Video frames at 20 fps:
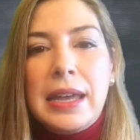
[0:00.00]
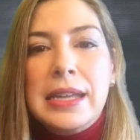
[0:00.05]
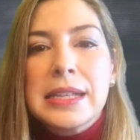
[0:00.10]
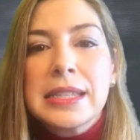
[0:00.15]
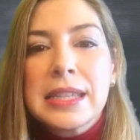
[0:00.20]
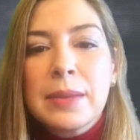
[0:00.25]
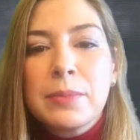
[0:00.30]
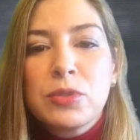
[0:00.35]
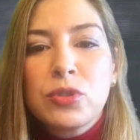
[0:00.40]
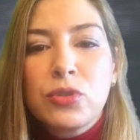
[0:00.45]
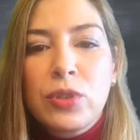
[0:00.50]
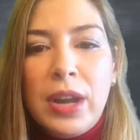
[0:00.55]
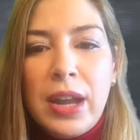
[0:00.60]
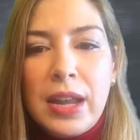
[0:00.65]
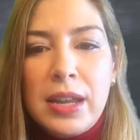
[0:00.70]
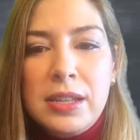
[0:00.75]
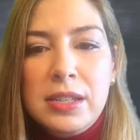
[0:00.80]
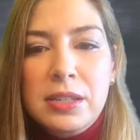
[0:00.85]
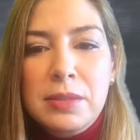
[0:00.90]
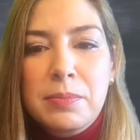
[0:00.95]
Steam
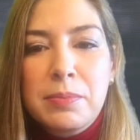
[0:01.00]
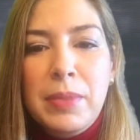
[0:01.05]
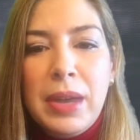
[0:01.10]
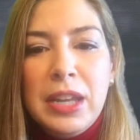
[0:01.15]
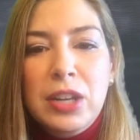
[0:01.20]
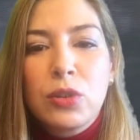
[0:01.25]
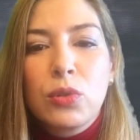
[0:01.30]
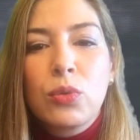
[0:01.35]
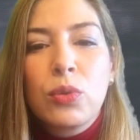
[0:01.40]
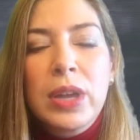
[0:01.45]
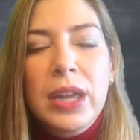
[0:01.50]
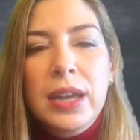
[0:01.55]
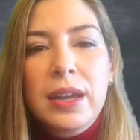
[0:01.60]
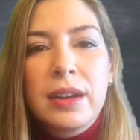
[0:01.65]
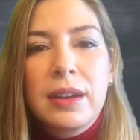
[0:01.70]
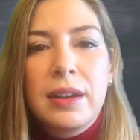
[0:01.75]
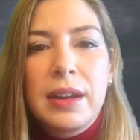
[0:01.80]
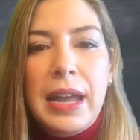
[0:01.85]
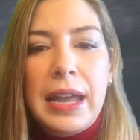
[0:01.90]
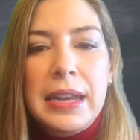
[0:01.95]
trains made
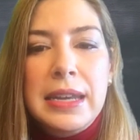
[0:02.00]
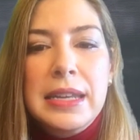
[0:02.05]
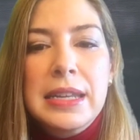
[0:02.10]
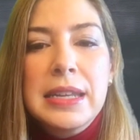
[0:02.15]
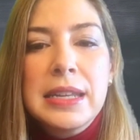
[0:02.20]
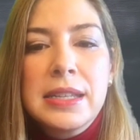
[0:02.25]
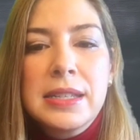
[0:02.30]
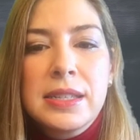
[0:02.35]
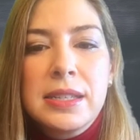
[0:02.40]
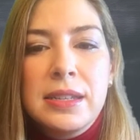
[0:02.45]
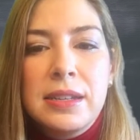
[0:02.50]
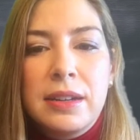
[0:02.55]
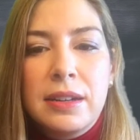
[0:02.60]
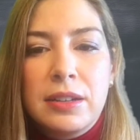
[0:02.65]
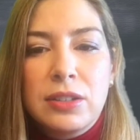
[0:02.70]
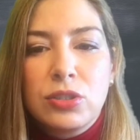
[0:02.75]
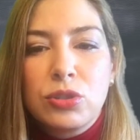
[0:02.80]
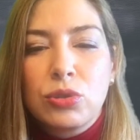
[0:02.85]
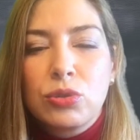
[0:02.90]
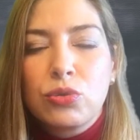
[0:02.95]
quicker and
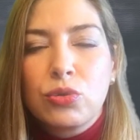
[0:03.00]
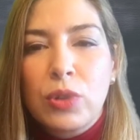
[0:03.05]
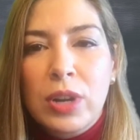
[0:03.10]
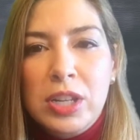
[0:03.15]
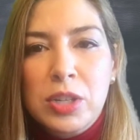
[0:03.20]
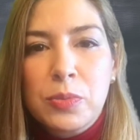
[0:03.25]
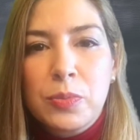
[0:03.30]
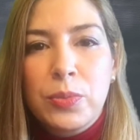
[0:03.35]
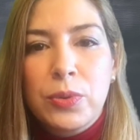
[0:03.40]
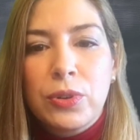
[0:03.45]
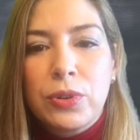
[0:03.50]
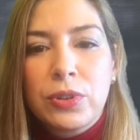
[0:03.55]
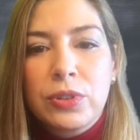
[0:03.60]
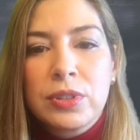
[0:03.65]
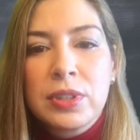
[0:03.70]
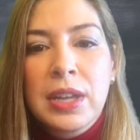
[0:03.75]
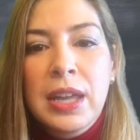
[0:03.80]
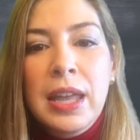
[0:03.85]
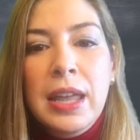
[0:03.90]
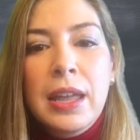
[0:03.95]
easier to transport
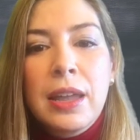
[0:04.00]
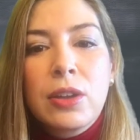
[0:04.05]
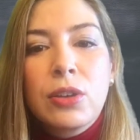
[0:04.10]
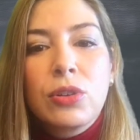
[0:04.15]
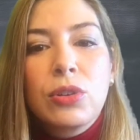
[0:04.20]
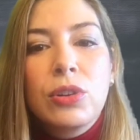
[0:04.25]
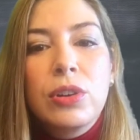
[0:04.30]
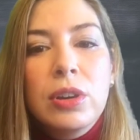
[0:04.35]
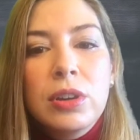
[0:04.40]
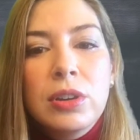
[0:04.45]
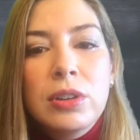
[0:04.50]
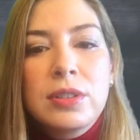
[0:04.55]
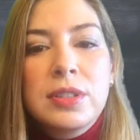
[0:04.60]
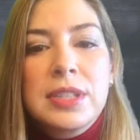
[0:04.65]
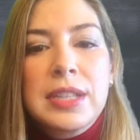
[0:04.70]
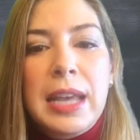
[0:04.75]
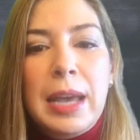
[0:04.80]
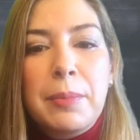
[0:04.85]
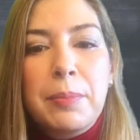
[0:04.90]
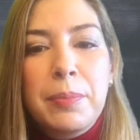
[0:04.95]

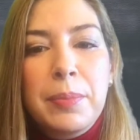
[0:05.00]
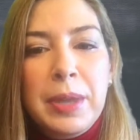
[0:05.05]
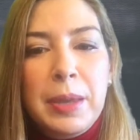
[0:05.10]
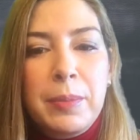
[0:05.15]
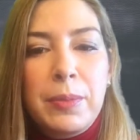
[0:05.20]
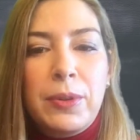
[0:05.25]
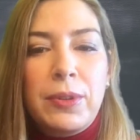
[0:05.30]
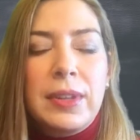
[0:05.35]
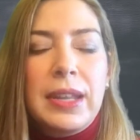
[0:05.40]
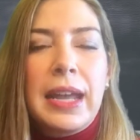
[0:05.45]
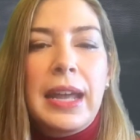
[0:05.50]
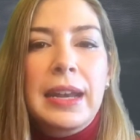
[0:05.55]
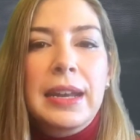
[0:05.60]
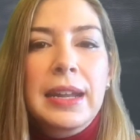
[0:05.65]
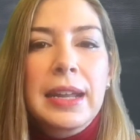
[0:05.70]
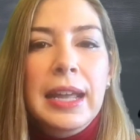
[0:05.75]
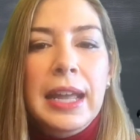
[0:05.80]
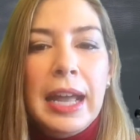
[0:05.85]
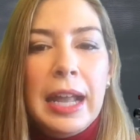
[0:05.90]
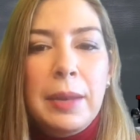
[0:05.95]
goods and people
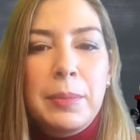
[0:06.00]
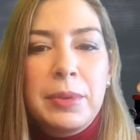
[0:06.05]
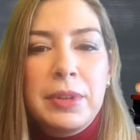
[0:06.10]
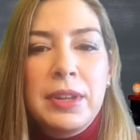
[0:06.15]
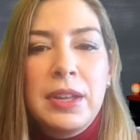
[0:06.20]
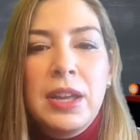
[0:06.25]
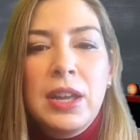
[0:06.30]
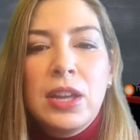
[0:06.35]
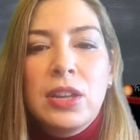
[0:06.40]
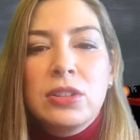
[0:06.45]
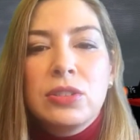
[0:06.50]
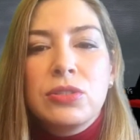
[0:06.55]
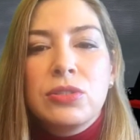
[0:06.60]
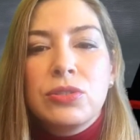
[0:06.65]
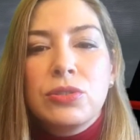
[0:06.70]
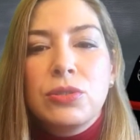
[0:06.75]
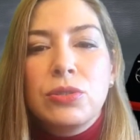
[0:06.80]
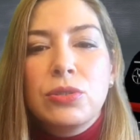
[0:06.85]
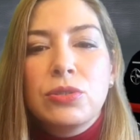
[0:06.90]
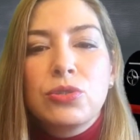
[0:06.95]
and helped
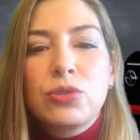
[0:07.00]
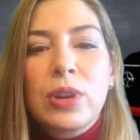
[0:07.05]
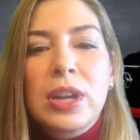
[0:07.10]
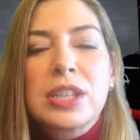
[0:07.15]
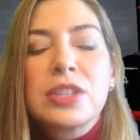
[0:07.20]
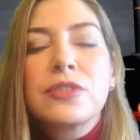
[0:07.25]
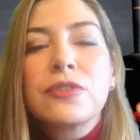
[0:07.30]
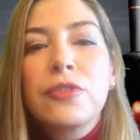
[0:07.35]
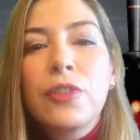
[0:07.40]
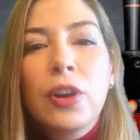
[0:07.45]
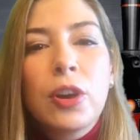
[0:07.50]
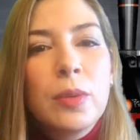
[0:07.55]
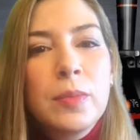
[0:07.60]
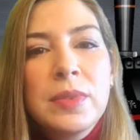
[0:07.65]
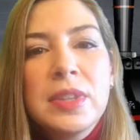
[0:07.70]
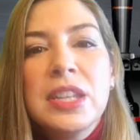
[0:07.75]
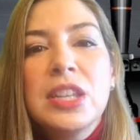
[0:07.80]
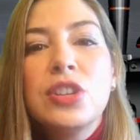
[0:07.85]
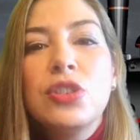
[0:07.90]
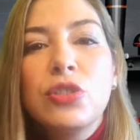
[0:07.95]
to
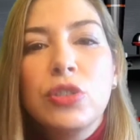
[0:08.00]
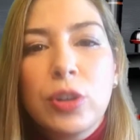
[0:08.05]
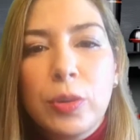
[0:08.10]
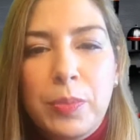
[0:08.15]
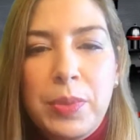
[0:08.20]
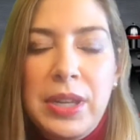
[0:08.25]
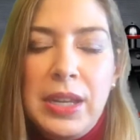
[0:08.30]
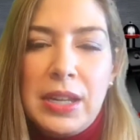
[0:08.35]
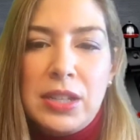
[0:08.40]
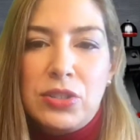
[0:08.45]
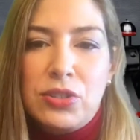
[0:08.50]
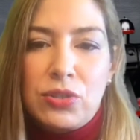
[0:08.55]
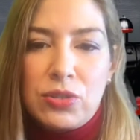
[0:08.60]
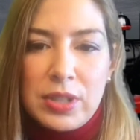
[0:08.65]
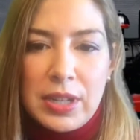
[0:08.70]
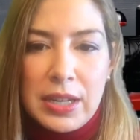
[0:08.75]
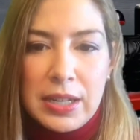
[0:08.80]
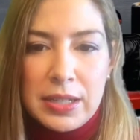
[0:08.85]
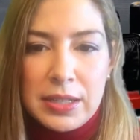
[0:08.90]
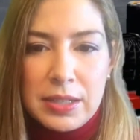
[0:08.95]
transform the European
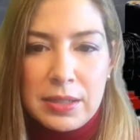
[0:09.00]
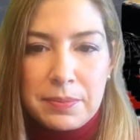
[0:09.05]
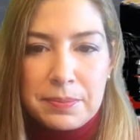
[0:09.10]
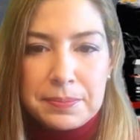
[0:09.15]
society.